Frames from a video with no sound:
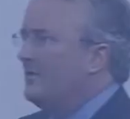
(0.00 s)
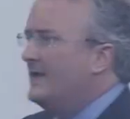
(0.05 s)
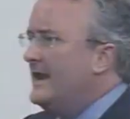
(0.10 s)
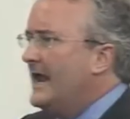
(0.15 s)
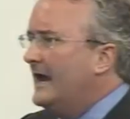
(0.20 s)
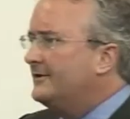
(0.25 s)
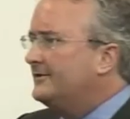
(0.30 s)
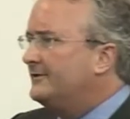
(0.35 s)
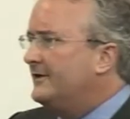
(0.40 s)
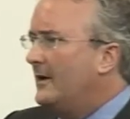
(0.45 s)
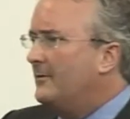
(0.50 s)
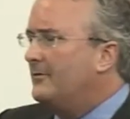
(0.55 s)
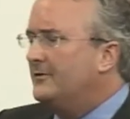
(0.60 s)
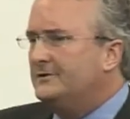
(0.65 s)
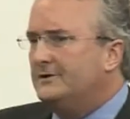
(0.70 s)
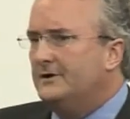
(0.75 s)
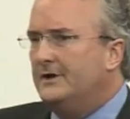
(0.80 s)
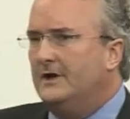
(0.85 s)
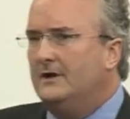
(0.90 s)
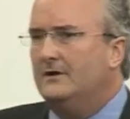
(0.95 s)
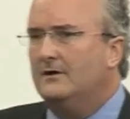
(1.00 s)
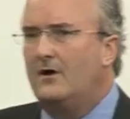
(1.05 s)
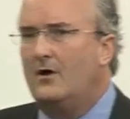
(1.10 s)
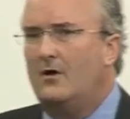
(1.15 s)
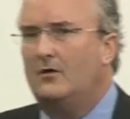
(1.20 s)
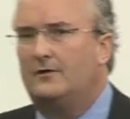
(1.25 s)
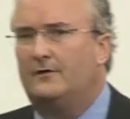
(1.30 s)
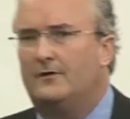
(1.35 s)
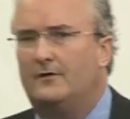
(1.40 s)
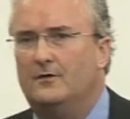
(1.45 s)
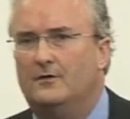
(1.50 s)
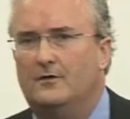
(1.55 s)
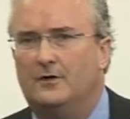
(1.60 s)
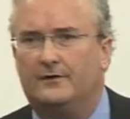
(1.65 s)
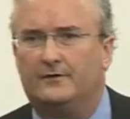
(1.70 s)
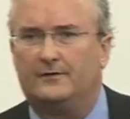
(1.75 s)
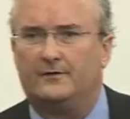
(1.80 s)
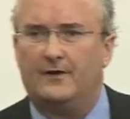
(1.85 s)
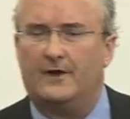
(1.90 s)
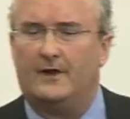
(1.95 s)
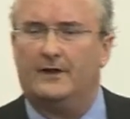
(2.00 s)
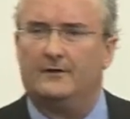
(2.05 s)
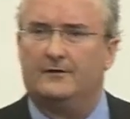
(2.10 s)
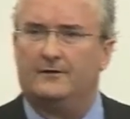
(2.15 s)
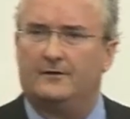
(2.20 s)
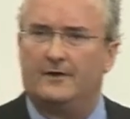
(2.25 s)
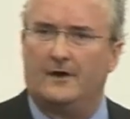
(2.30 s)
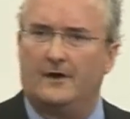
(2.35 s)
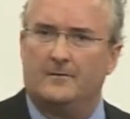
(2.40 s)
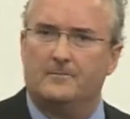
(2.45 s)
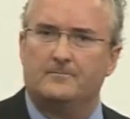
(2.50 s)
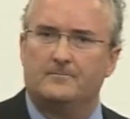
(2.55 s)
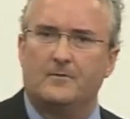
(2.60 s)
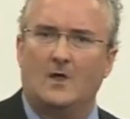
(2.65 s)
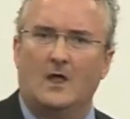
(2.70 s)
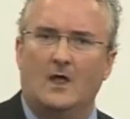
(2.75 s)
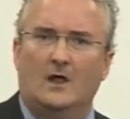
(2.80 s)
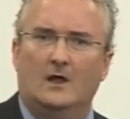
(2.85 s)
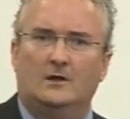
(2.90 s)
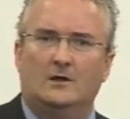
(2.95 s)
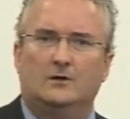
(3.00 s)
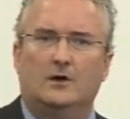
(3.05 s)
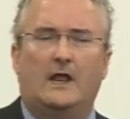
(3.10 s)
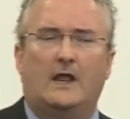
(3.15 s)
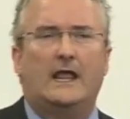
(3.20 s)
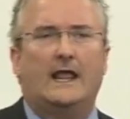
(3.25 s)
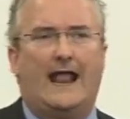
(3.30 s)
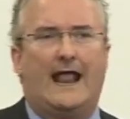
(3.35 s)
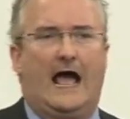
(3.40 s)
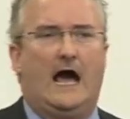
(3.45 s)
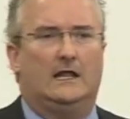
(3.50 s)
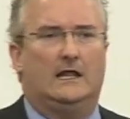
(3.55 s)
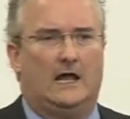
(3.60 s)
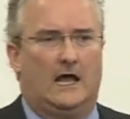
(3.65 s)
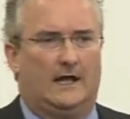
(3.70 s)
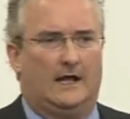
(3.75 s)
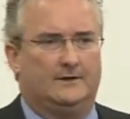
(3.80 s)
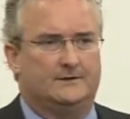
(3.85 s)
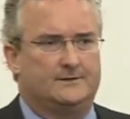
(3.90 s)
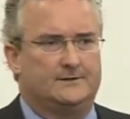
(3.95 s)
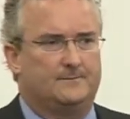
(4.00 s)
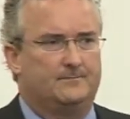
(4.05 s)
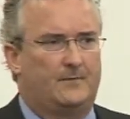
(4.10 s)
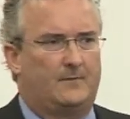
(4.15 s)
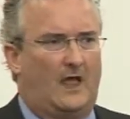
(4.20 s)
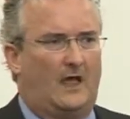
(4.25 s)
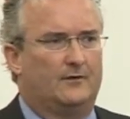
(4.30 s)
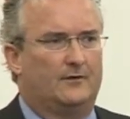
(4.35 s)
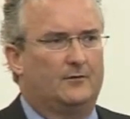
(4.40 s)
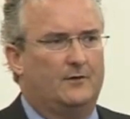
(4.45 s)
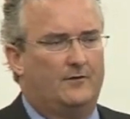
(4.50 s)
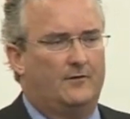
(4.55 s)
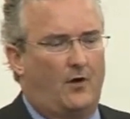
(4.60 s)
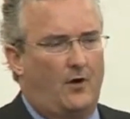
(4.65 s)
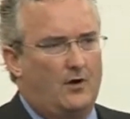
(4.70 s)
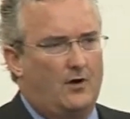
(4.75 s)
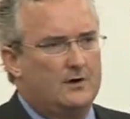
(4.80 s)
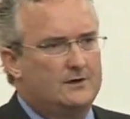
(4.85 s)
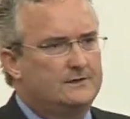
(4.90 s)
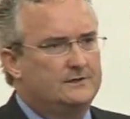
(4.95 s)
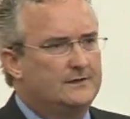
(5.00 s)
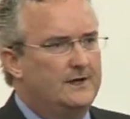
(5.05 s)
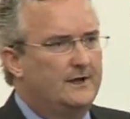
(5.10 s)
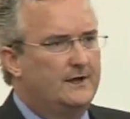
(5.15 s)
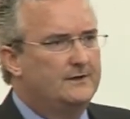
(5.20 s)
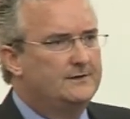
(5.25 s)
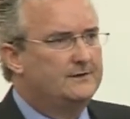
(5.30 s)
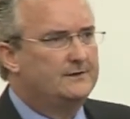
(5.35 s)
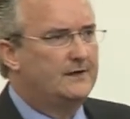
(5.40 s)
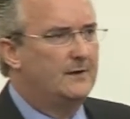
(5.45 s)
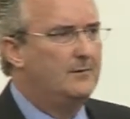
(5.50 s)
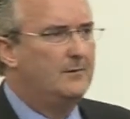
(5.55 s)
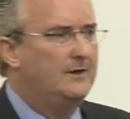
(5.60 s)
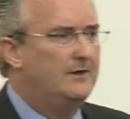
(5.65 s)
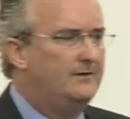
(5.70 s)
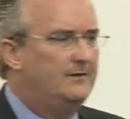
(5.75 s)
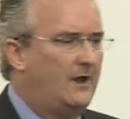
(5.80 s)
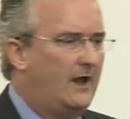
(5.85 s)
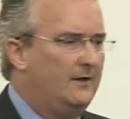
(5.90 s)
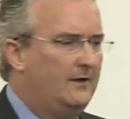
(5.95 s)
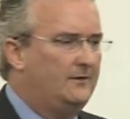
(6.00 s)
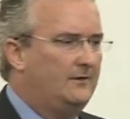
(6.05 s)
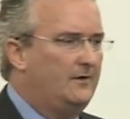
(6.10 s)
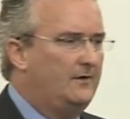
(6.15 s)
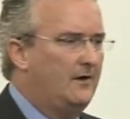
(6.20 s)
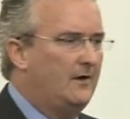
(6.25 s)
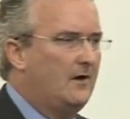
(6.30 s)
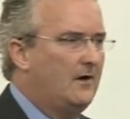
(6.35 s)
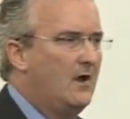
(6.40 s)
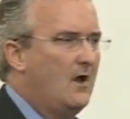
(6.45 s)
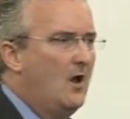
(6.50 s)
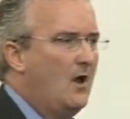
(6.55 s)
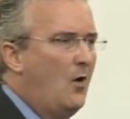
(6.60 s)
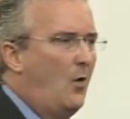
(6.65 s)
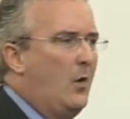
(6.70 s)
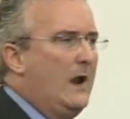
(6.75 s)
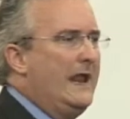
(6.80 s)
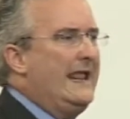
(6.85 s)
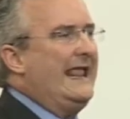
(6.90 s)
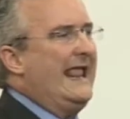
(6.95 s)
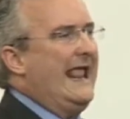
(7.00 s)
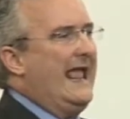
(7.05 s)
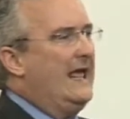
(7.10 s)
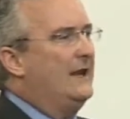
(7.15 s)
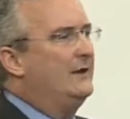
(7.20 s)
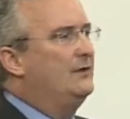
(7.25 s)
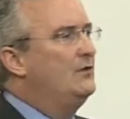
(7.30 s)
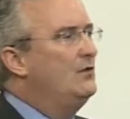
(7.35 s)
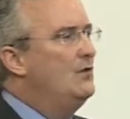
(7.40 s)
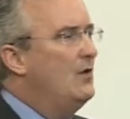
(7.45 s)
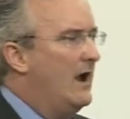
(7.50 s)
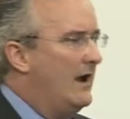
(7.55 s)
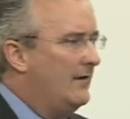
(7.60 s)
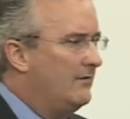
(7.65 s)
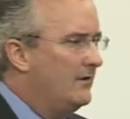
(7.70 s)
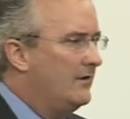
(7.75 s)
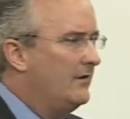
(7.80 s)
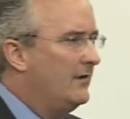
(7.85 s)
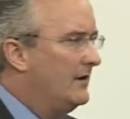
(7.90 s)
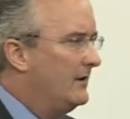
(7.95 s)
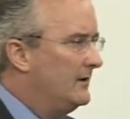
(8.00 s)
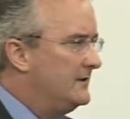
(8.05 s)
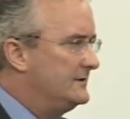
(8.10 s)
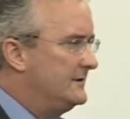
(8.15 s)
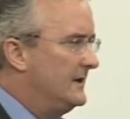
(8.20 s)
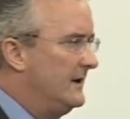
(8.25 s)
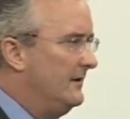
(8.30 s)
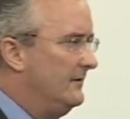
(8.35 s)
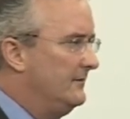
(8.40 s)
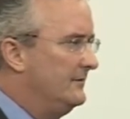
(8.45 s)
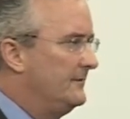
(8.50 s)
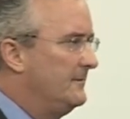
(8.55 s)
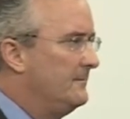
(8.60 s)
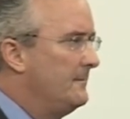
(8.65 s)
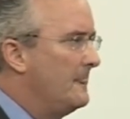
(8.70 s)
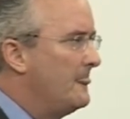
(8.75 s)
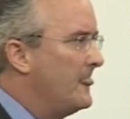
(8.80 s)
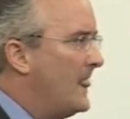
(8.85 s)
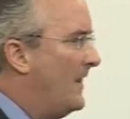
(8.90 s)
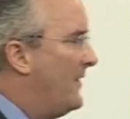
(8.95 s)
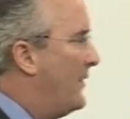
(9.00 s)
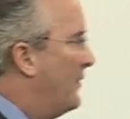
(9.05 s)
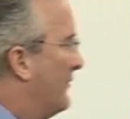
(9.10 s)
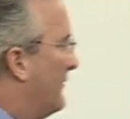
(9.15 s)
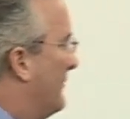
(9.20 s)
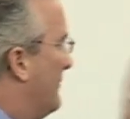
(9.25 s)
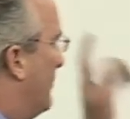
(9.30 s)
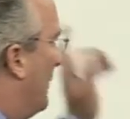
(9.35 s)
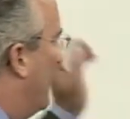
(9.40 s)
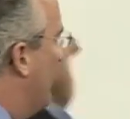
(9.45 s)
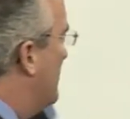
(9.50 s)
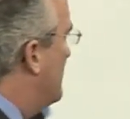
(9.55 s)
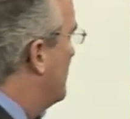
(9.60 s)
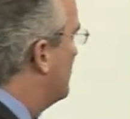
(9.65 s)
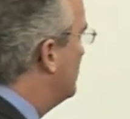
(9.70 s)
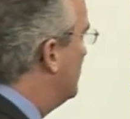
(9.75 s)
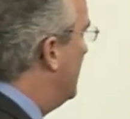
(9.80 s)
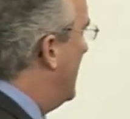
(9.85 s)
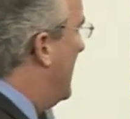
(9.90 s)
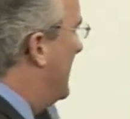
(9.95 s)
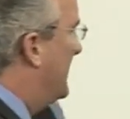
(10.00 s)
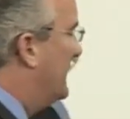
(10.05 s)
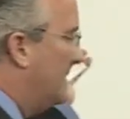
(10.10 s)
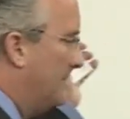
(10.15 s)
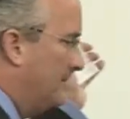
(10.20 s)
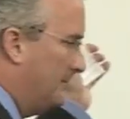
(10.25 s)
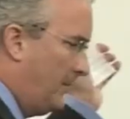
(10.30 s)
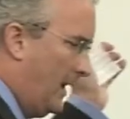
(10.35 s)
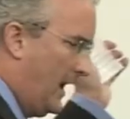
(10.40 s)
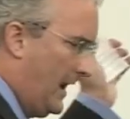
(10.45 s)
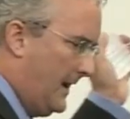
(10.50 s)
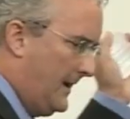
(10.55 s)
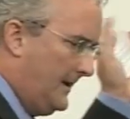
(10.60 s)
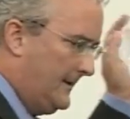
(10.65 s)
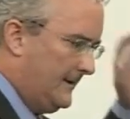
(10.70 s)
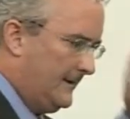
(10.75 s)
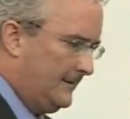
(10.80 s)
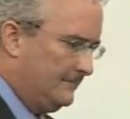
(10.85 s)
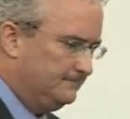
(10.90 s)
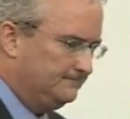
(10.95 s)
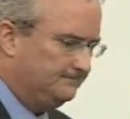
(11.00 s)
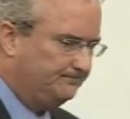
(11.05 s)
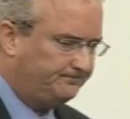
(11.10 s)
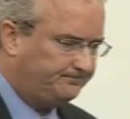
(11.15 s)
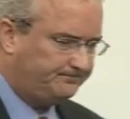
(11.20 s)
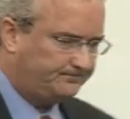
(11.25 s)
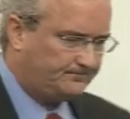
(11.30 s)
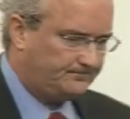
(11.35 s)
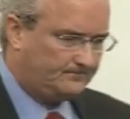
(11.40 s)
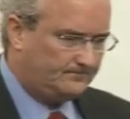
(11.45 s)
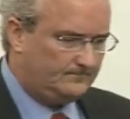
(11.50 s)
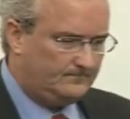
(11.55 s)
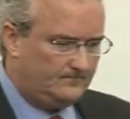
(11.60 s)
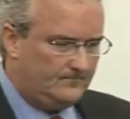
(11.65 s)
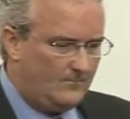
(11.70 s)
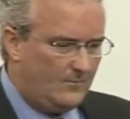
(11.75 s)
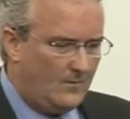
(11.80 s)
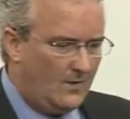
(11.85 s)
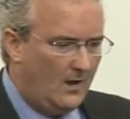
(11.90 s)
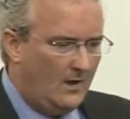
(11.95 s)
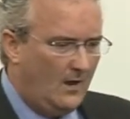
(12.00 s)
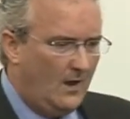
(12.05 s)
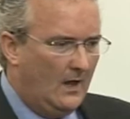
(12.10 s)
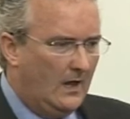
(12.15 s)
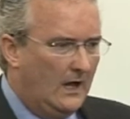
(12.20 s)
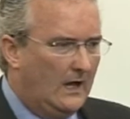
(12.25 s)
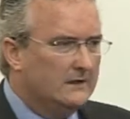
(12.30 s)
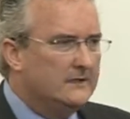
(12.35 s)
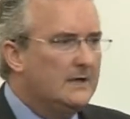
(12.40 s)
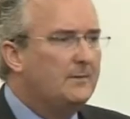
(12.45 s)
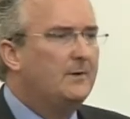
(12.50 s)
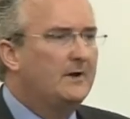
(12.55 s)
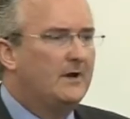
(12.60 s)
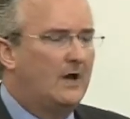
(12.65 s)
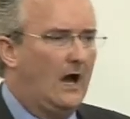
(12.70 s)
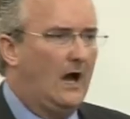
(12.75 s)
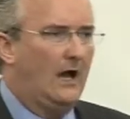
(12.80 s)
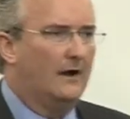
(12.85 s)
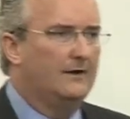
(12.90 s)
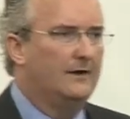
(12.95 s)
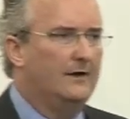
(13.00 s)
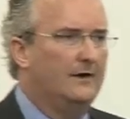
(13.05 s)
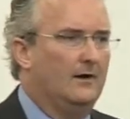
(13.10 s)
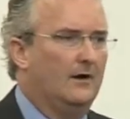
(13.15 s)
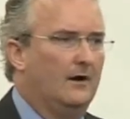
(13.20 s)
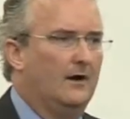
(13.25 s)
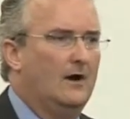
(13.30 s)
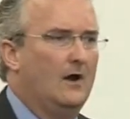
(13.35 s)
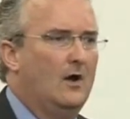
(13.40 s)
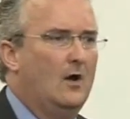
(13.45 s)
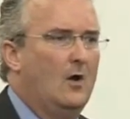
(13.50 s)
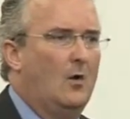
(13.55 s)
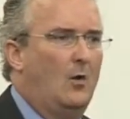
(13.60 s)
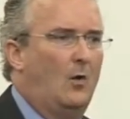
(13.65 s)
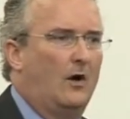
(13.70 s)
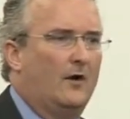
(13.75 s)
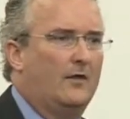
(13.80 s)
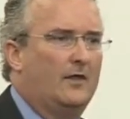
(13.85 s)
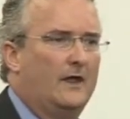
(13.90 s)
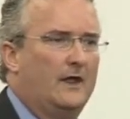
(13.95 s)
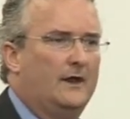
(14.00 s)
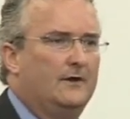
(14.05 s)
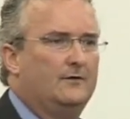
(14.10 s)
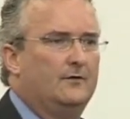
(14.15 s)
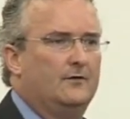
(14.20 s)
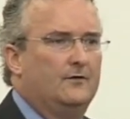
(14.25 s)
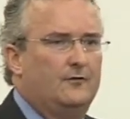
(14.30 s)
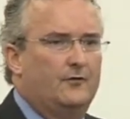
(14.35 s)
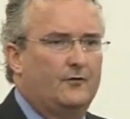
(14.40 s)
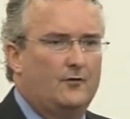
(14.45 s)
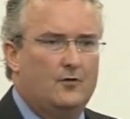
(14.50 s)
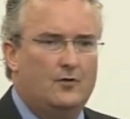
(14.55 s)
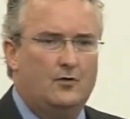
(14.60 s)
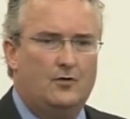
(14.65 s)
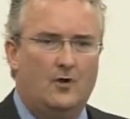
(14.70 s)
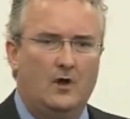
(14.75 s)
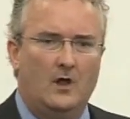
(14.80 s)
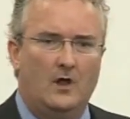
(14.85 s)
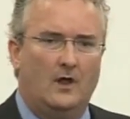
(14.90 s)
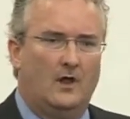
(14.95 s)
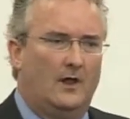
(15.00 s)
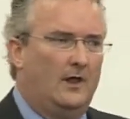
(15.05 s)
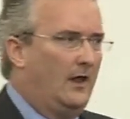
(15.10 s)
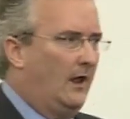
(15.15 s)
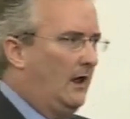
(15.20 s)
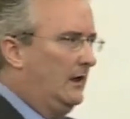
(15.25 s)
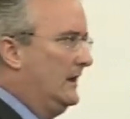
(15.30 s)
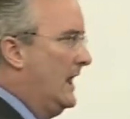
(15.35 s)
The next step that you need to go to is looking at allies. As we've heard in some of these cases here, we can't do everything ourselves. There was a brilliant slide by Lippincott here, where they drew a